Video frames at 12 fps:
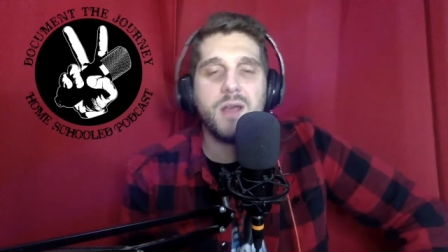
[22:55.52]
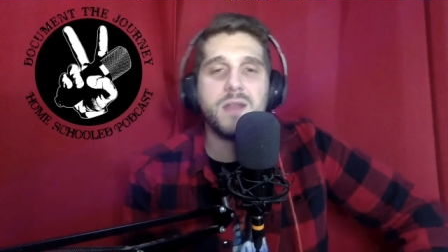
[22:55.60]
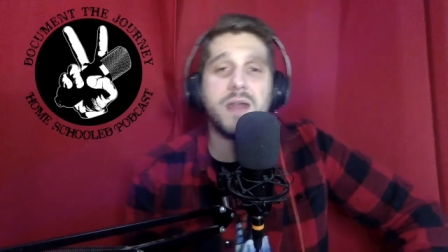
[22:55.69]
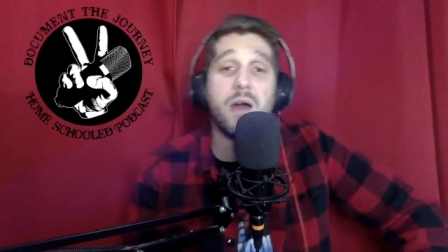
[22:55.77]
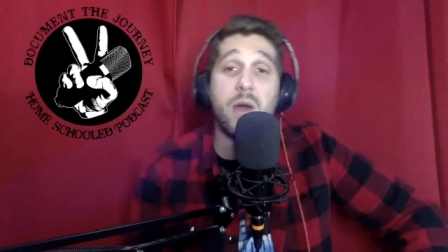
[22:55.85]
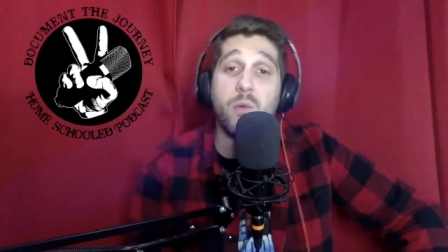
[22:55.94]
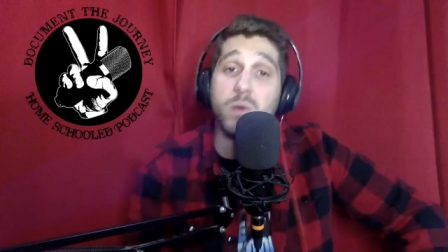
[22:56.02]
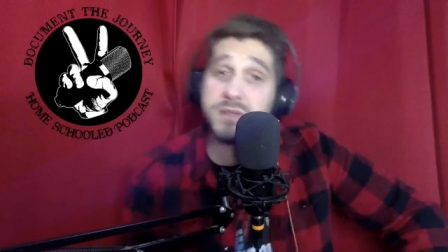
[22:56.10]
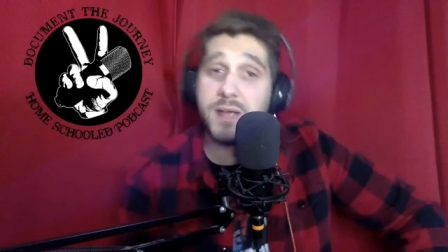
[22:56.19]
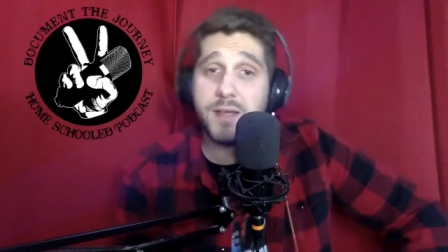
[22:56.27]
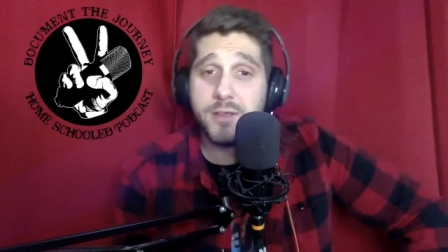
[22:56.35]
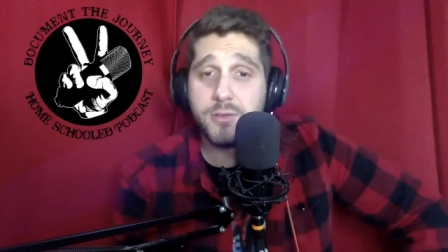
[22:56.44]
Now, I will
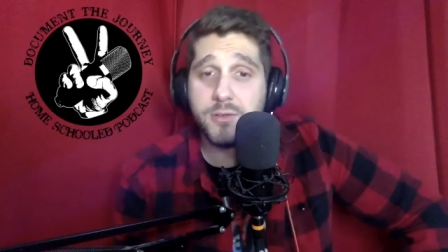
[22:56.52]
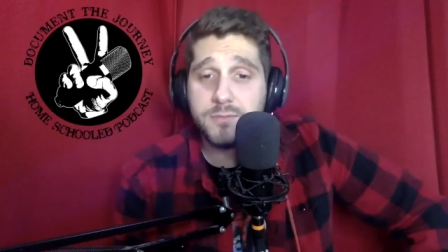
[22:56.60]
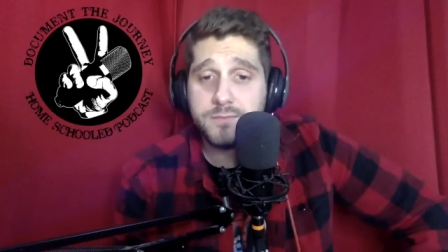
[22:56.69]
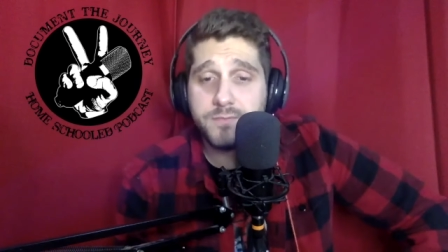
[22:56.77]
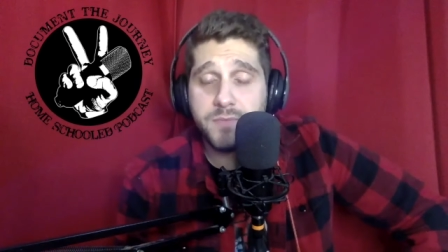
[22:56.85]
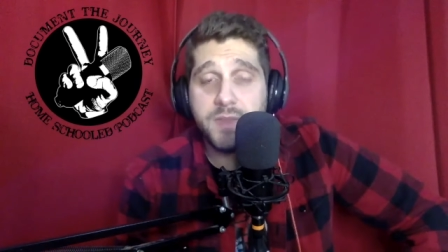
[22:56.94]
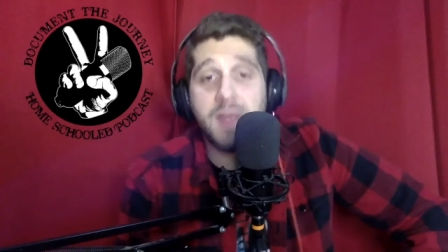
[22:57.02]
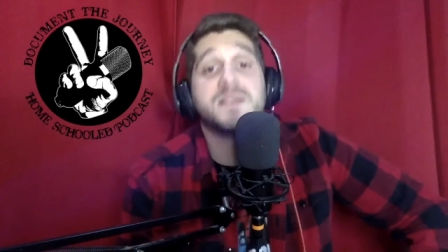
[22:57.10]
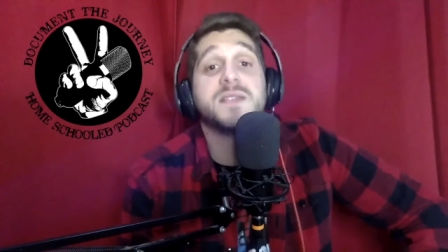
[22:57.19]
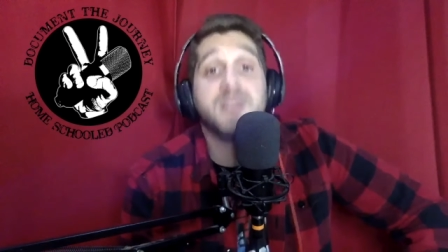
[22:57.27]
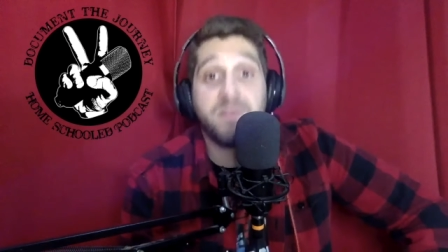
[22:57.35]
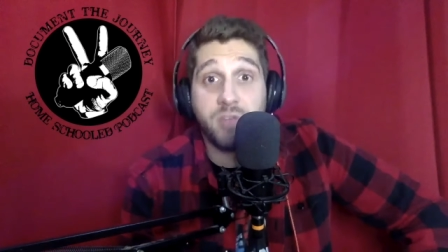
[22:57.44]
tell you that
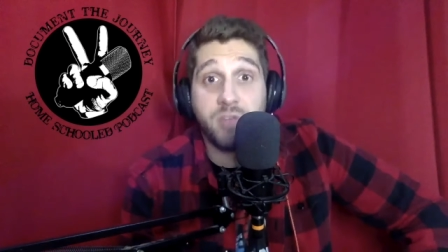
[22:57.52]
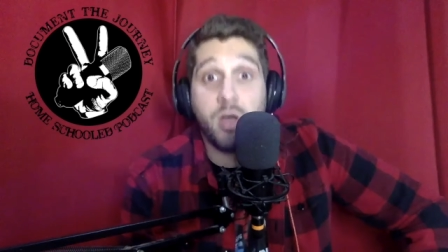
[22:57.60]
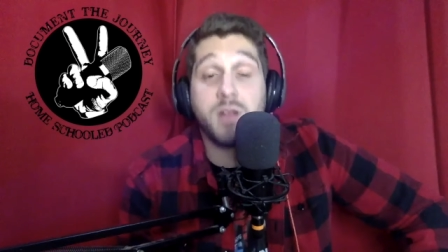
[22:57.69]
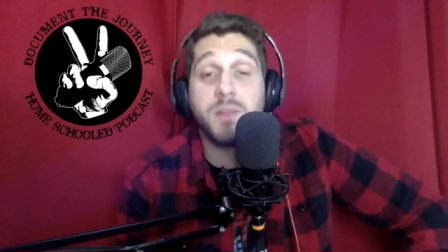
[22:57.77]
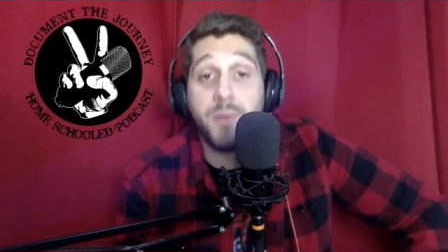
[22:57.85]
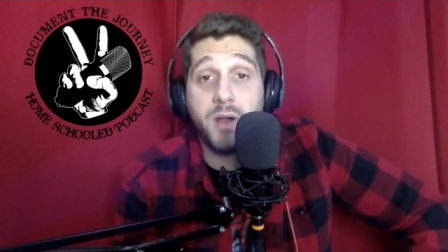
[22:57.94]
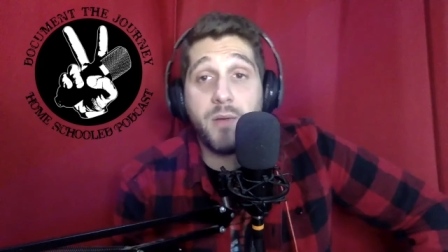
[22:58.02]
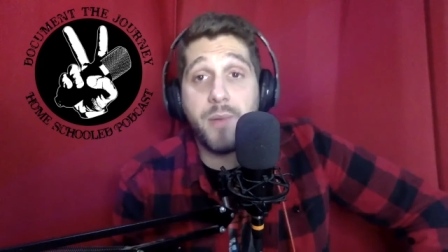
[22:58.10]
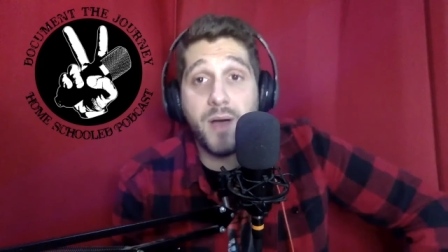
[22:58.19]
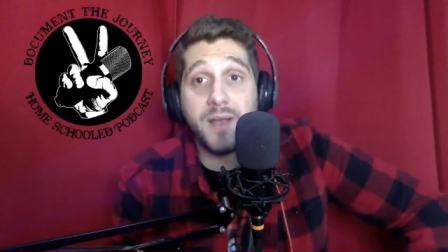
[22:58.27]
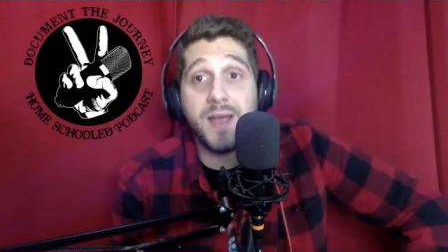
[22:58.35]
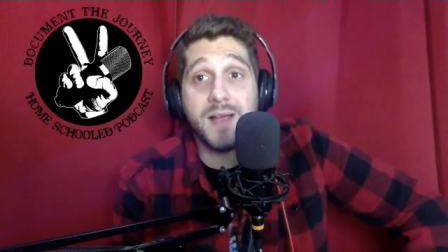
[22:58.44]
since I've talked about it on my
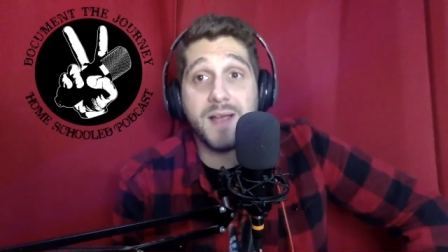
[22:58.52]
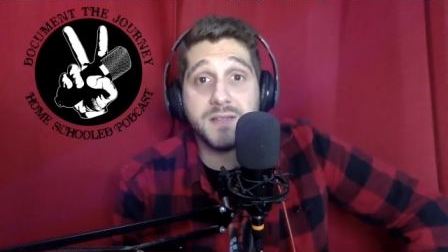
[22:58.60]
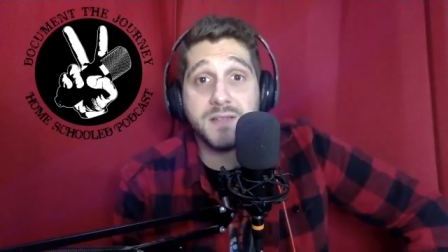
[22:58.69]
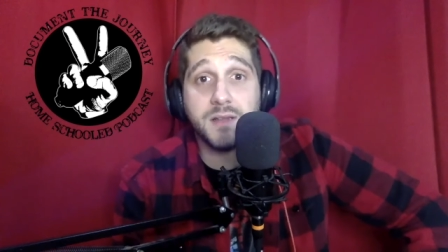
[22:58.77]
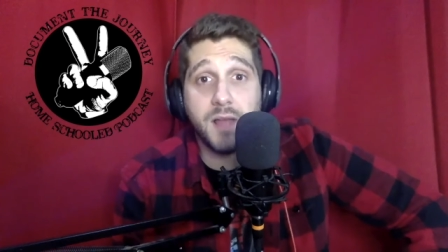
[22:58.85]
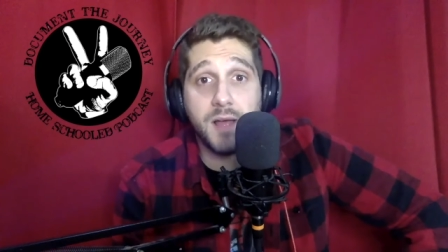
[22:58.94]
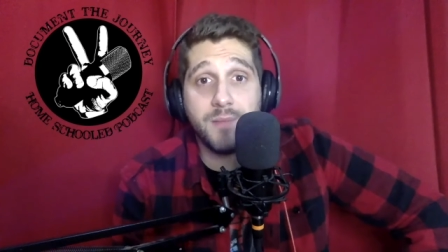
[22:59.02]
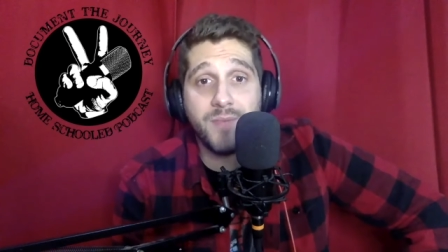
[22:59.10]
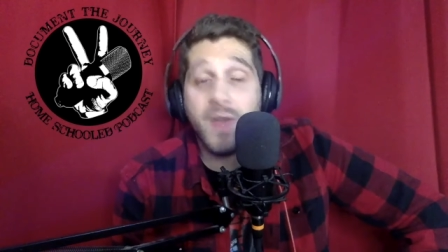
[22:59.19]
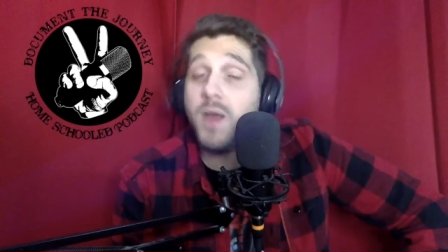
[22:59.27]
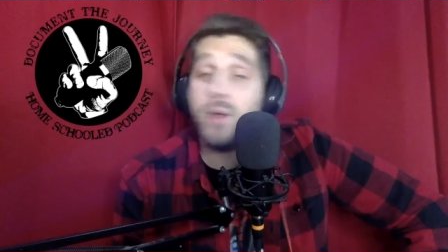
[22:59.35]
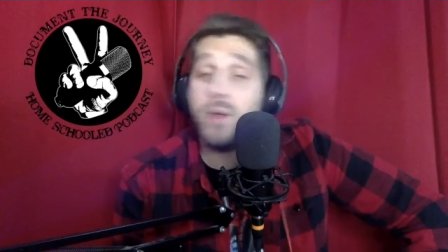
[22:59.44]
podcast a lot,
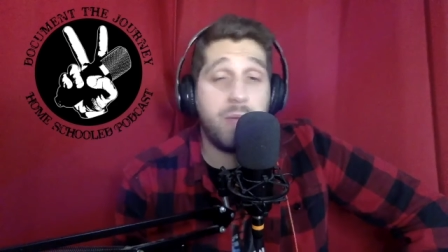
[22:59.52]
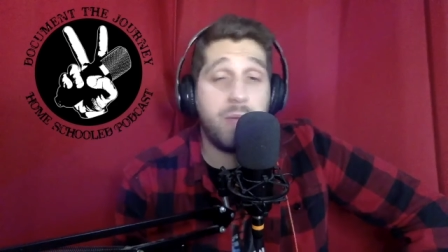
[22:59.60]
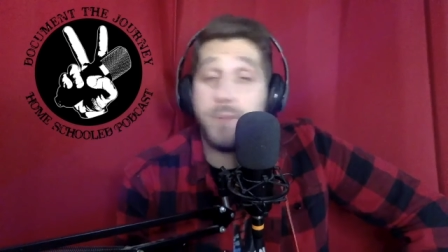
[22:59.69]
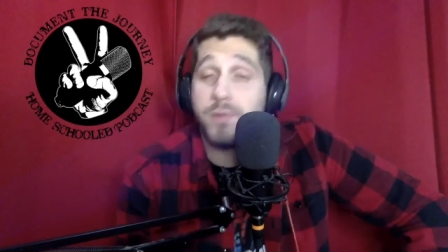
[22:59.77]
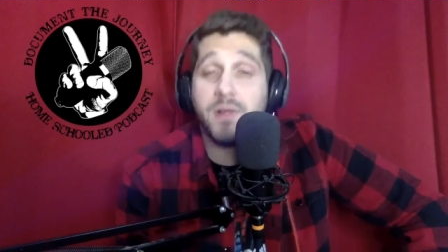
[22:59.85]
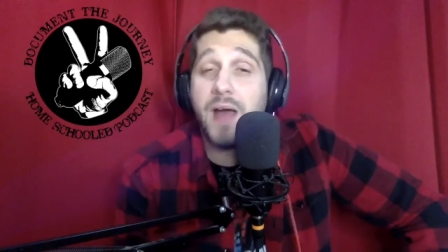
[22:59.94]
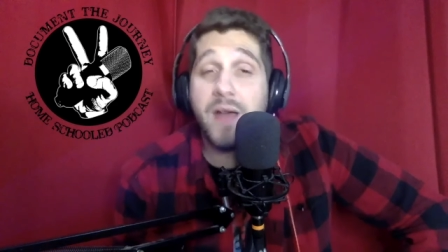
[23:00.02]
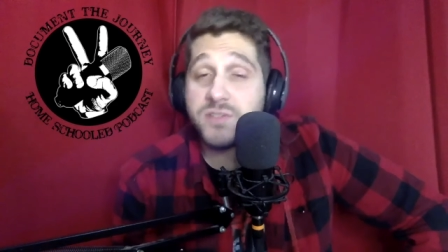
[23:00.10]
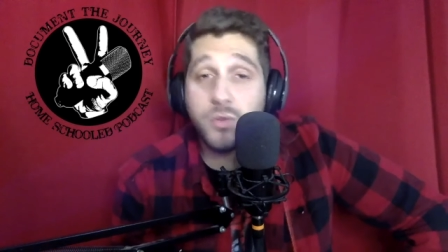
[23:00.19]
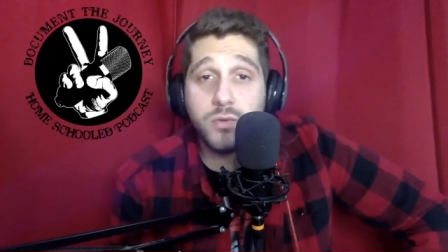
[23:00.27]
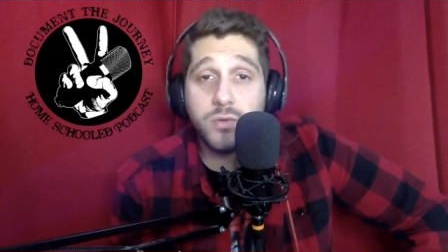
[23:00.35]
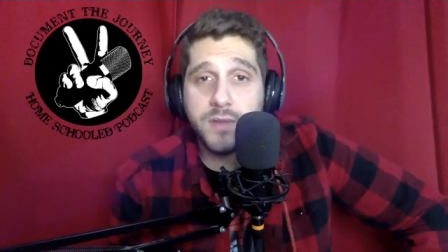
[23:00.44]
people have
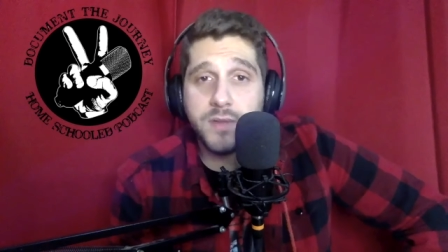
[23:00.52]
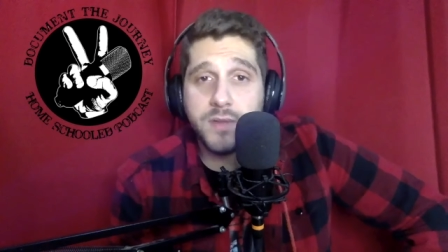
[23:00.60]
stolen the